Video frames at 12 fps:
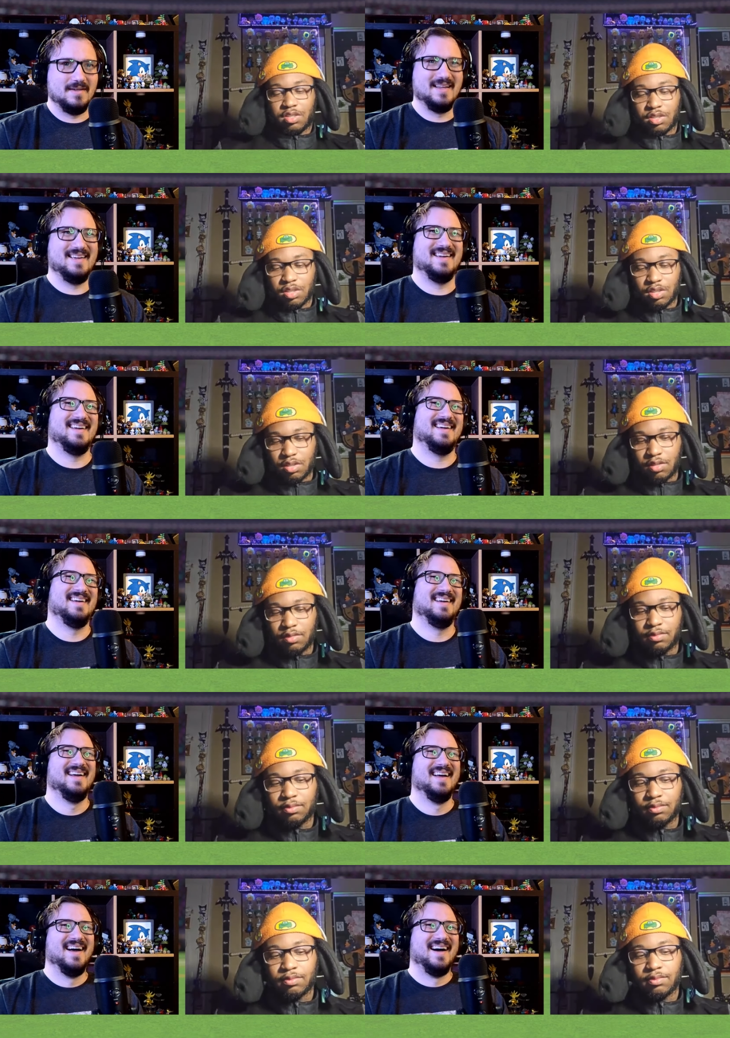Speaker 1: uh,
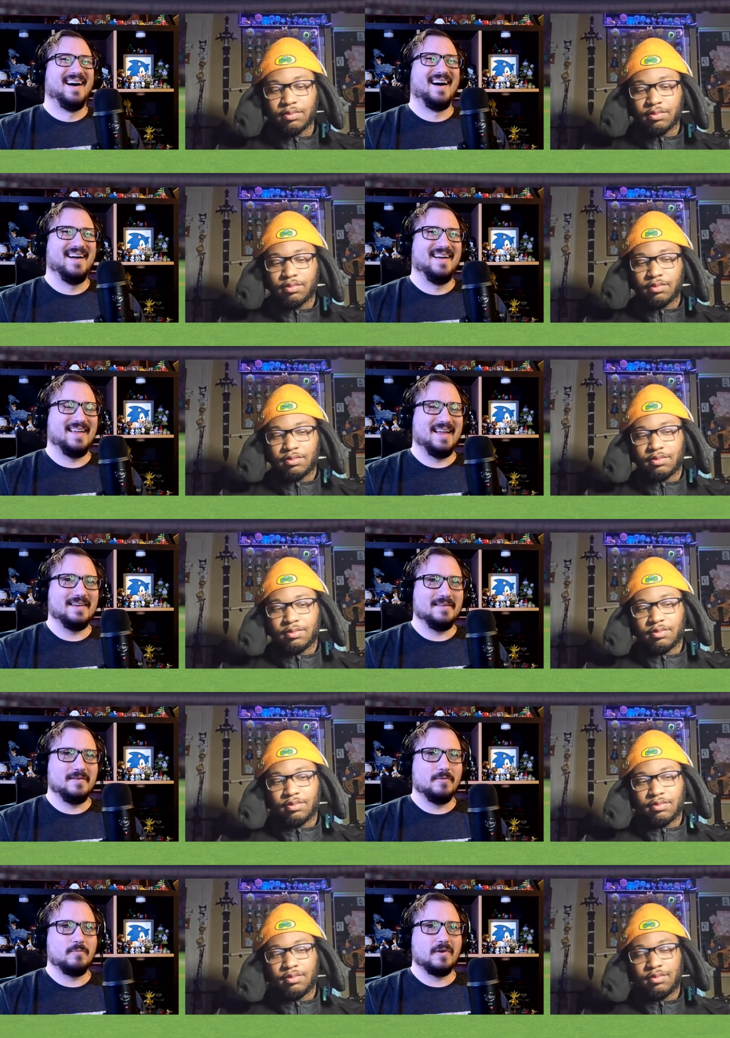and
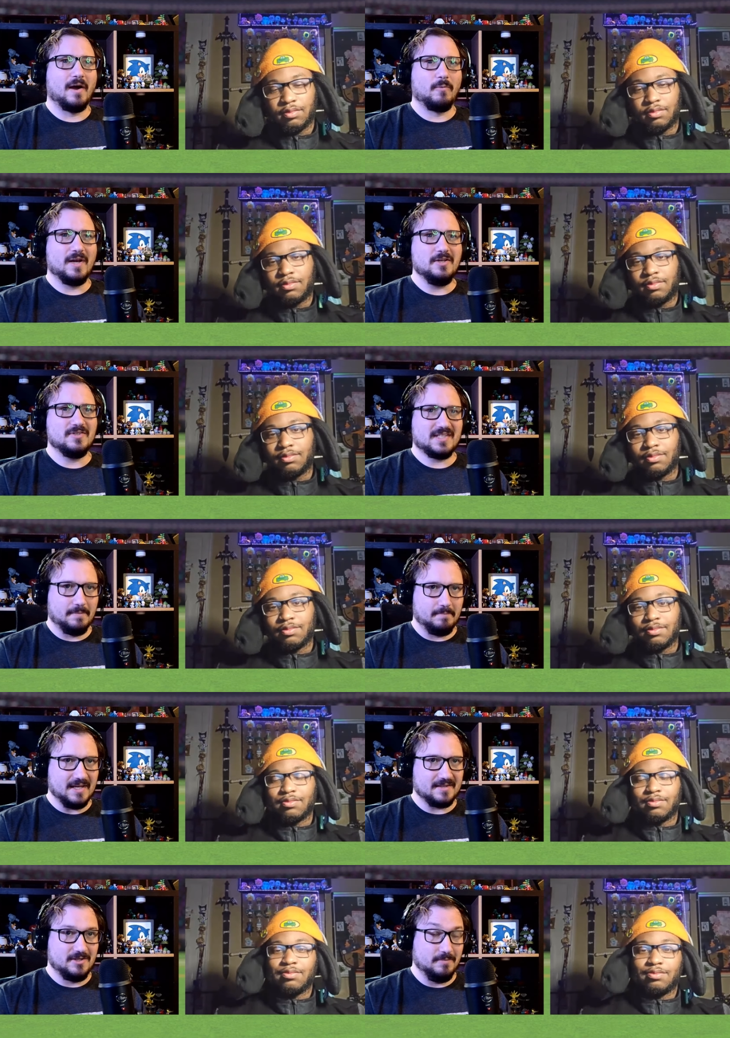now, when you say
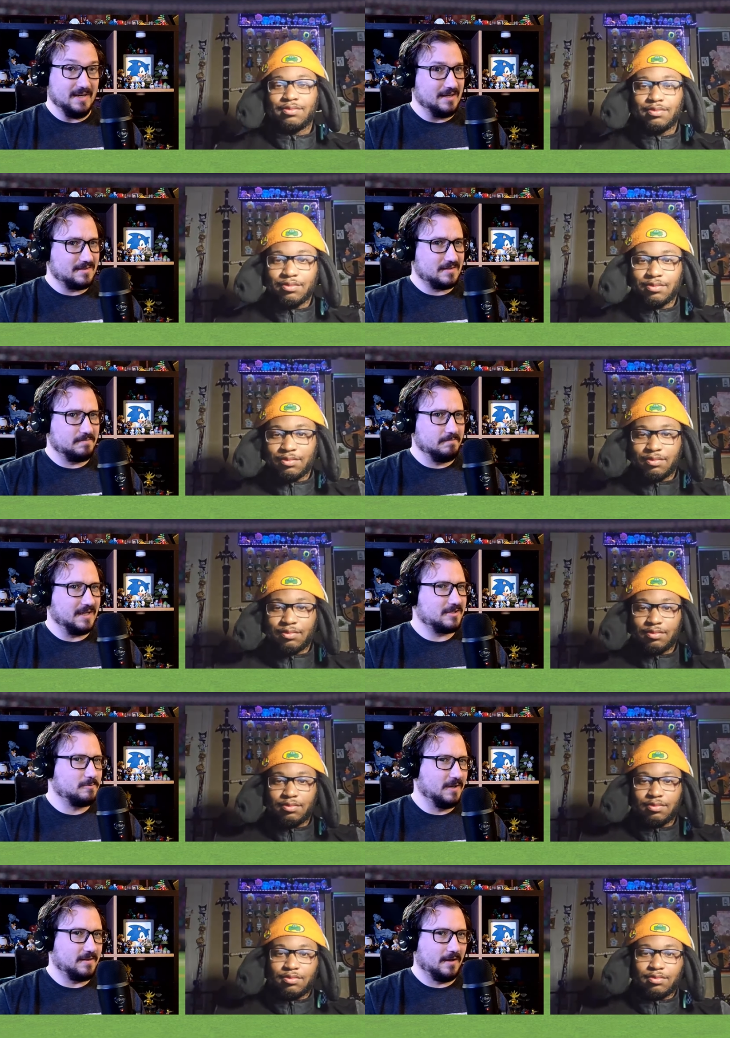mixed, do you mean it's mixed
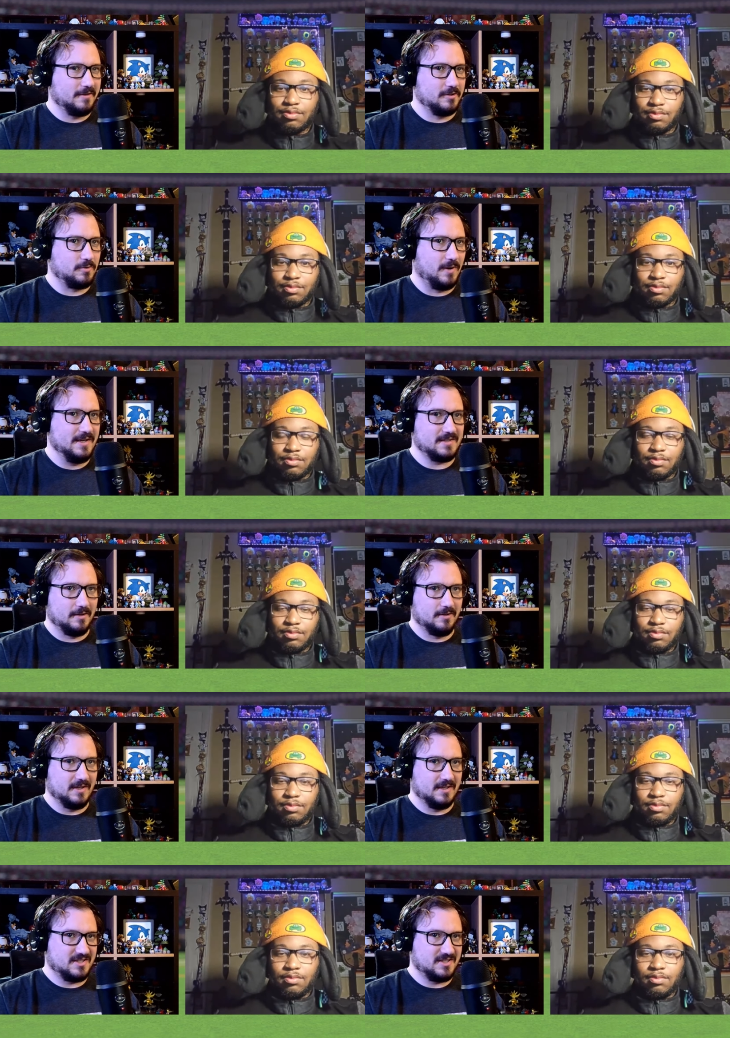with other toys other than